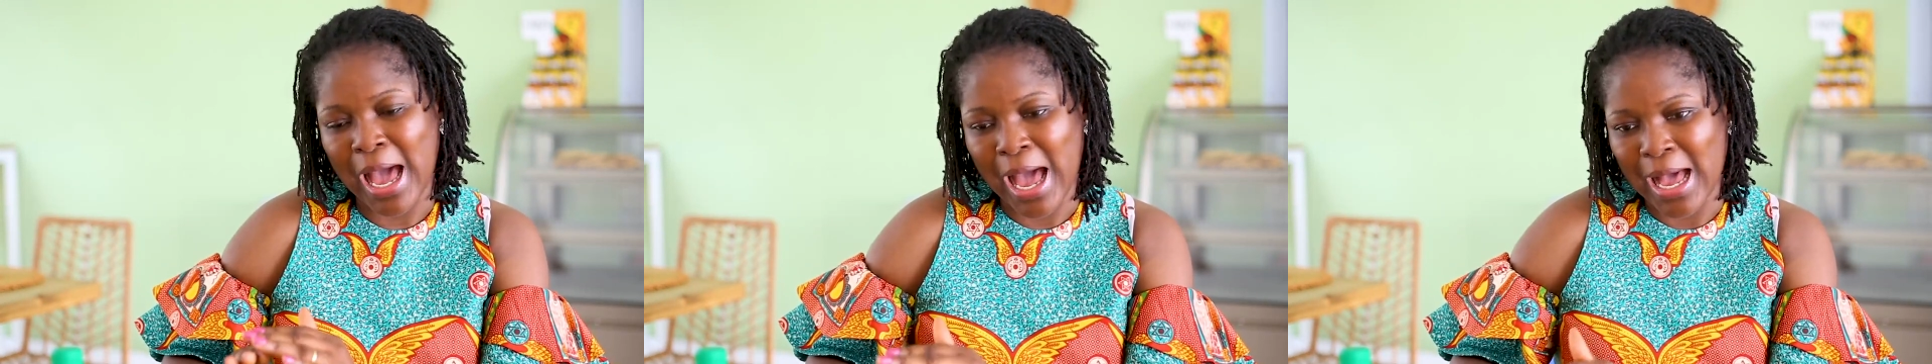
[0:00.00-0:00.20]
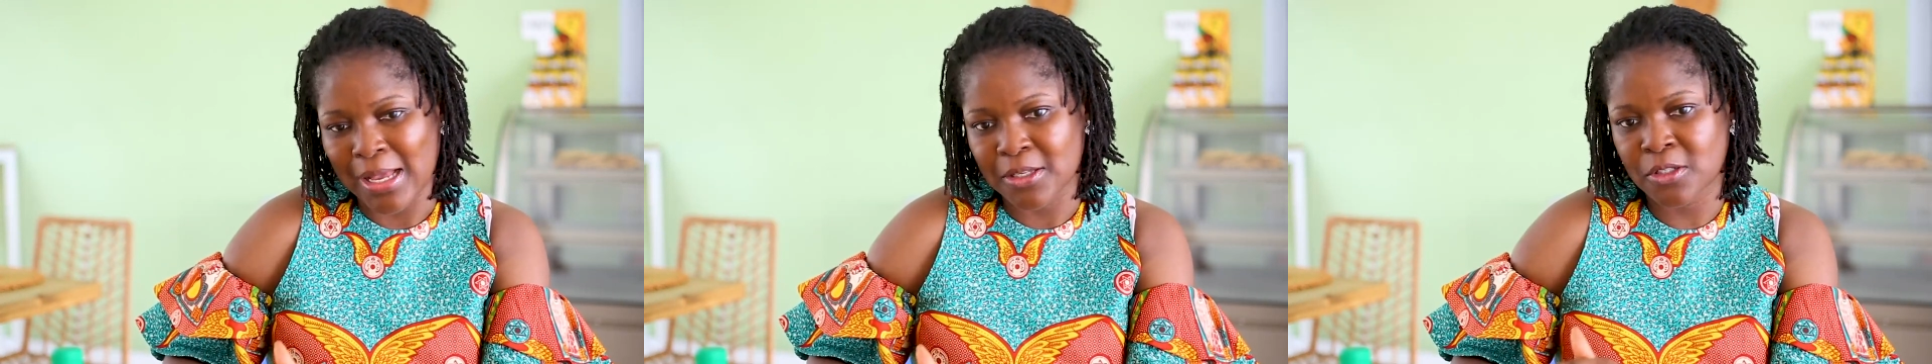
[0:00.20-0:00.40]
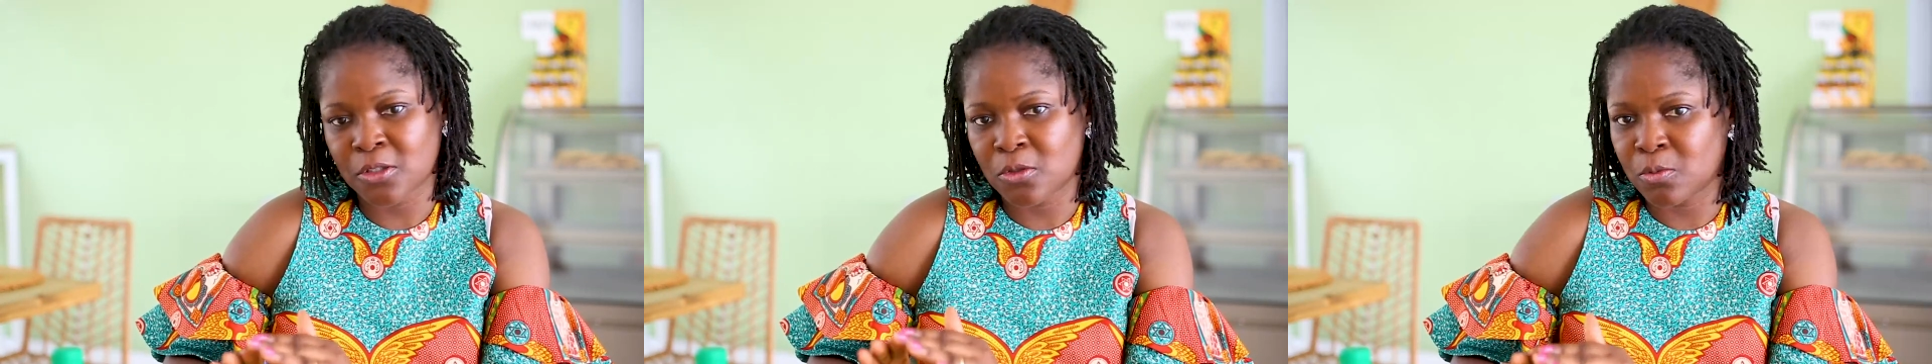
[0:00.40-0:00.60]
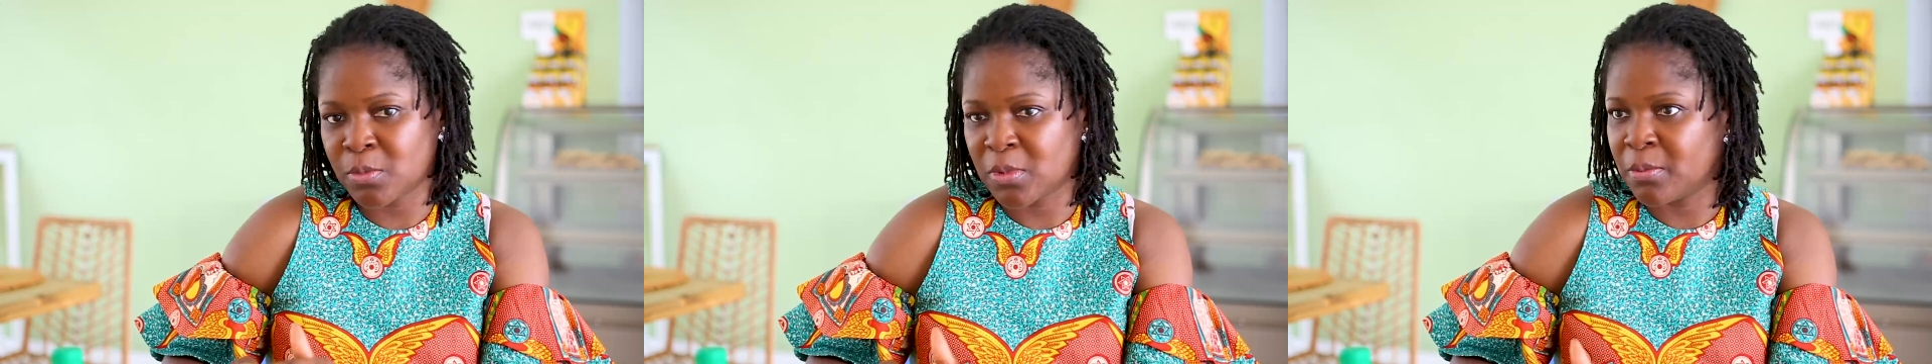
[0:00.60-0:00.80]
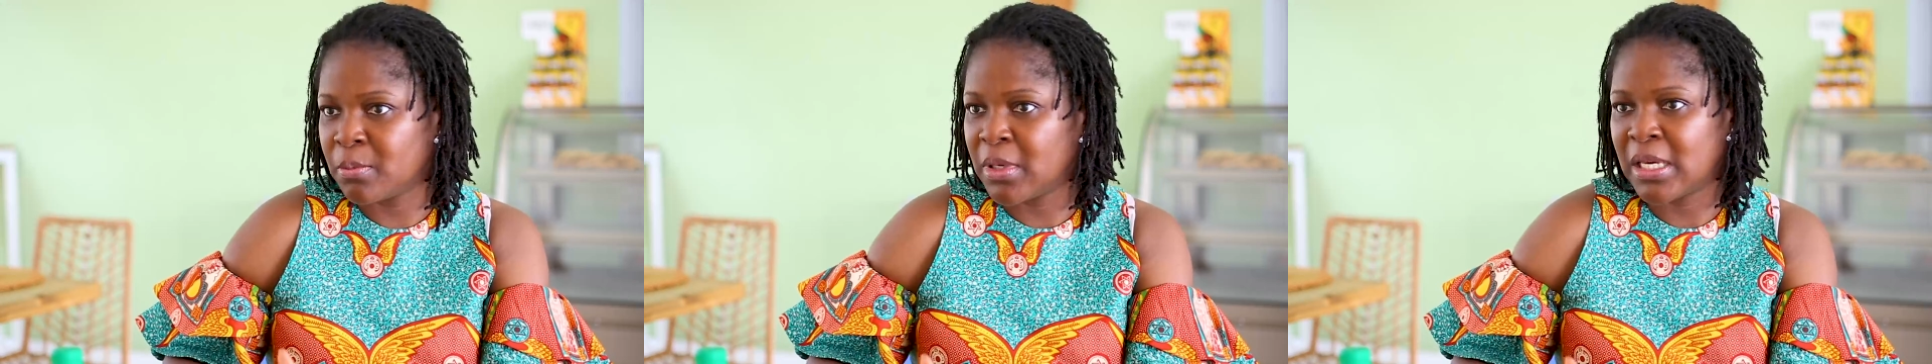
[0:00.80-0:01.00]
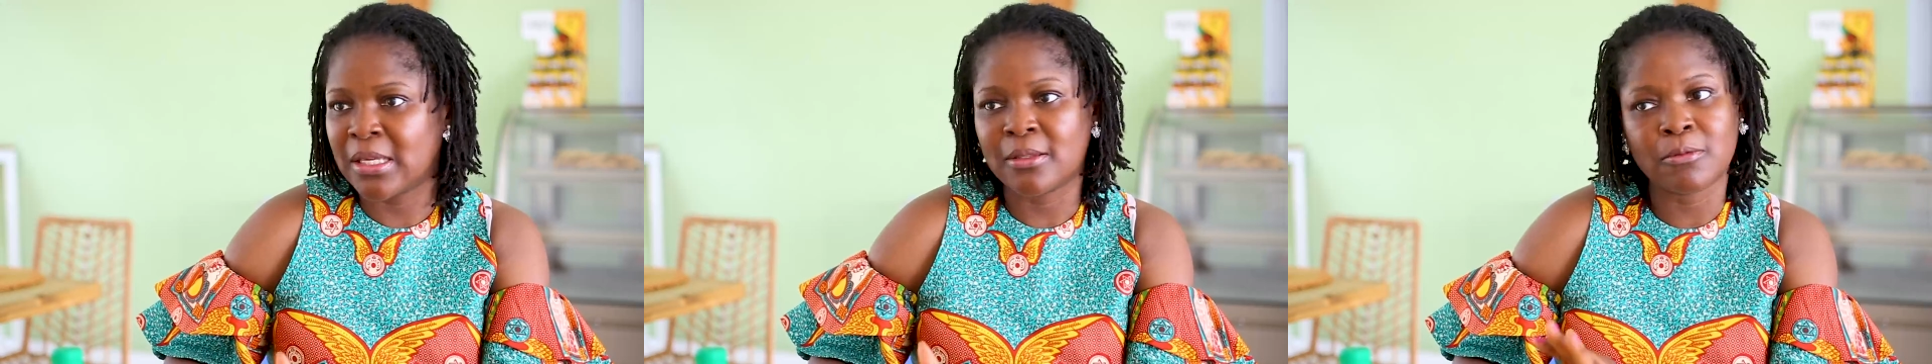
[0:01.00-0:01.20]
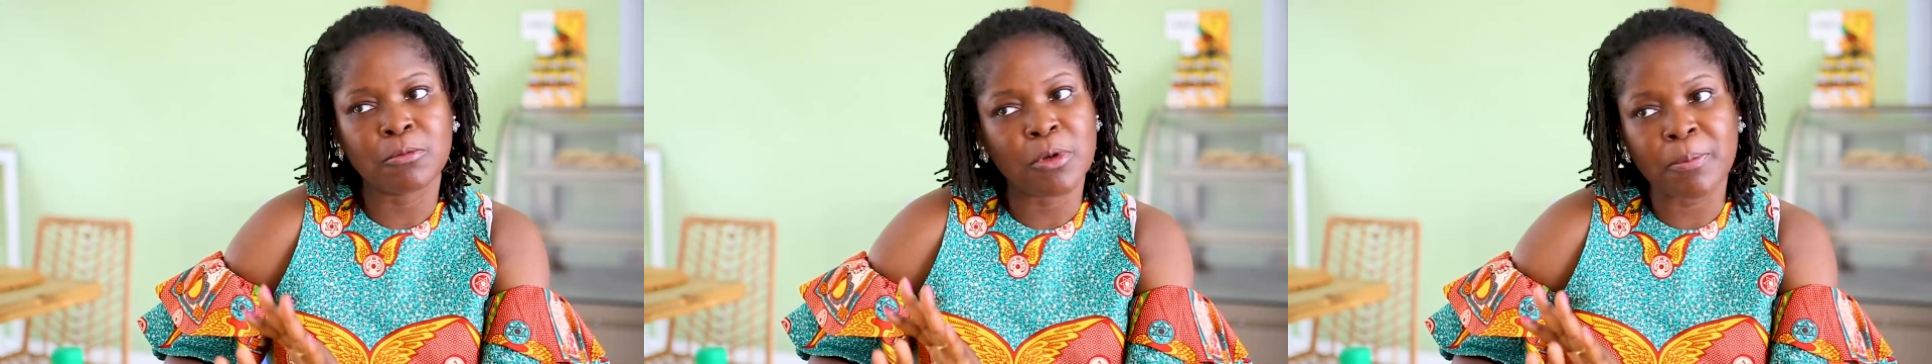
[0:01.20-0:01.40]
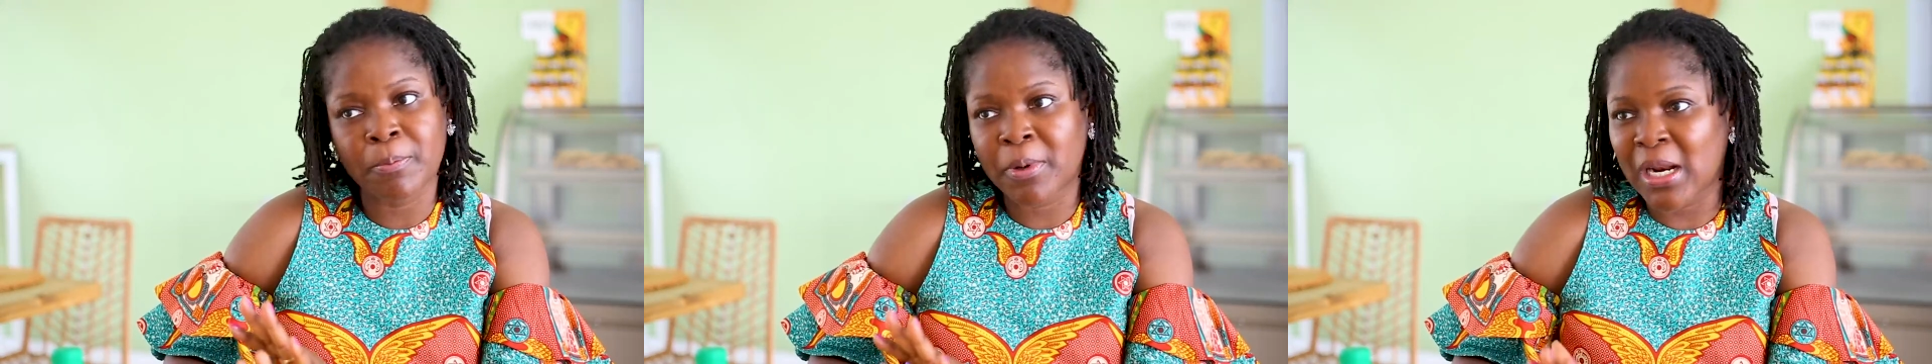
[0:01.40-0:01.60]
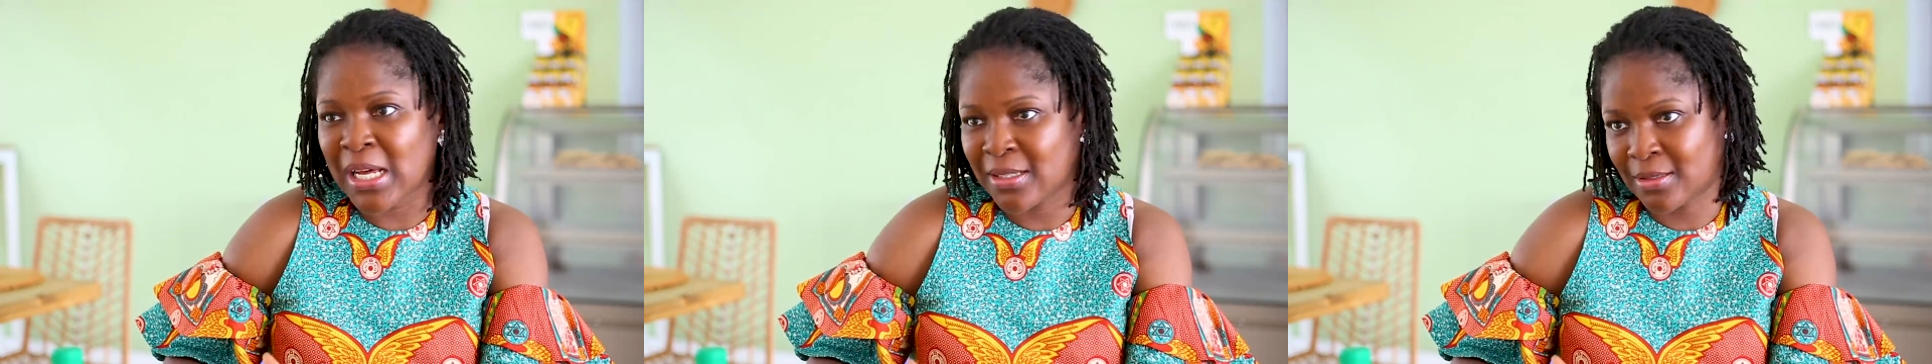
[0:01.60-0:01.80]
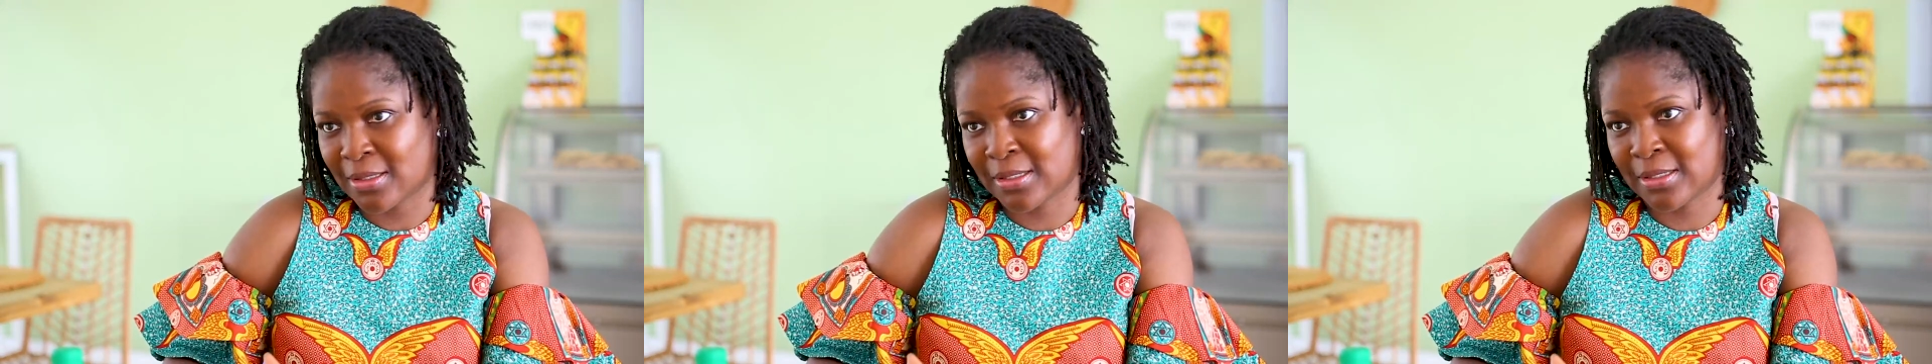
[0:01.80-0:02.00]
has to be made with
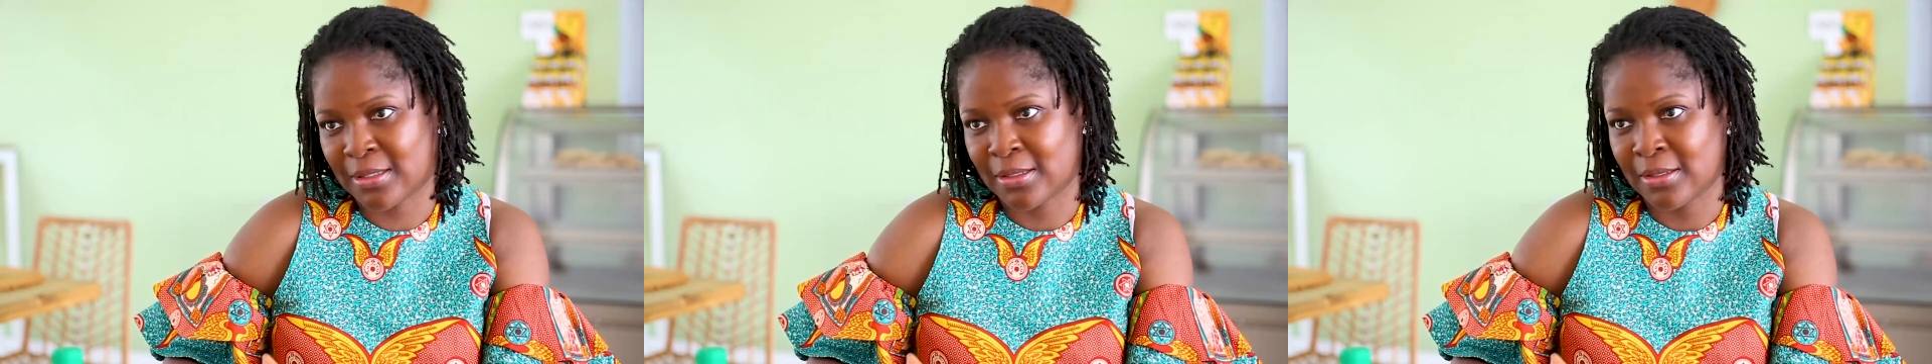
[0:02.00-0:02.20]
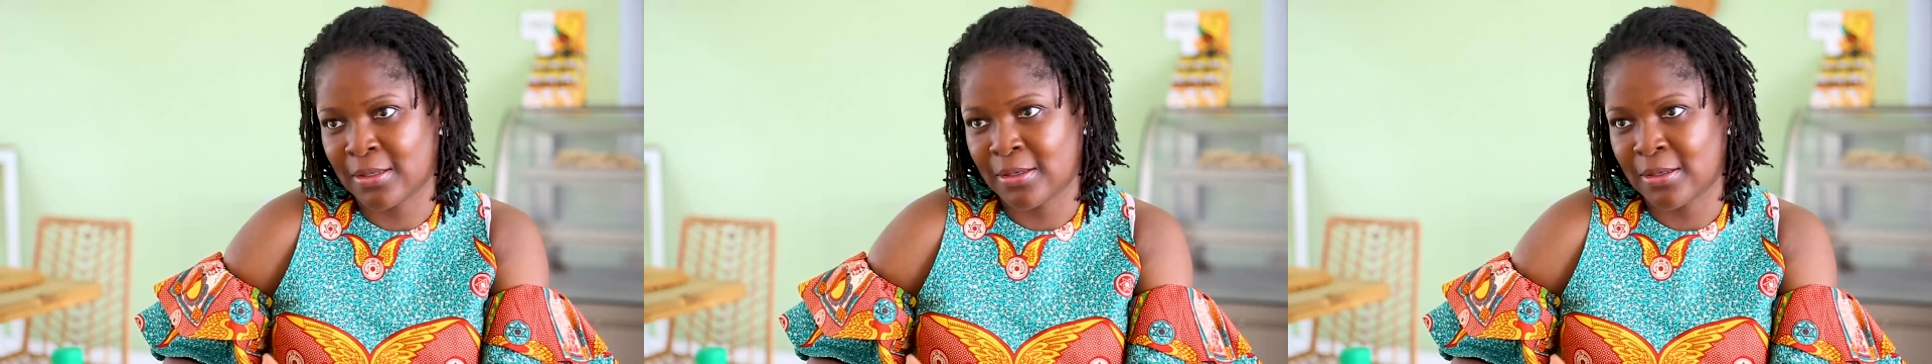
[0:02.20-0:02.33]
plants.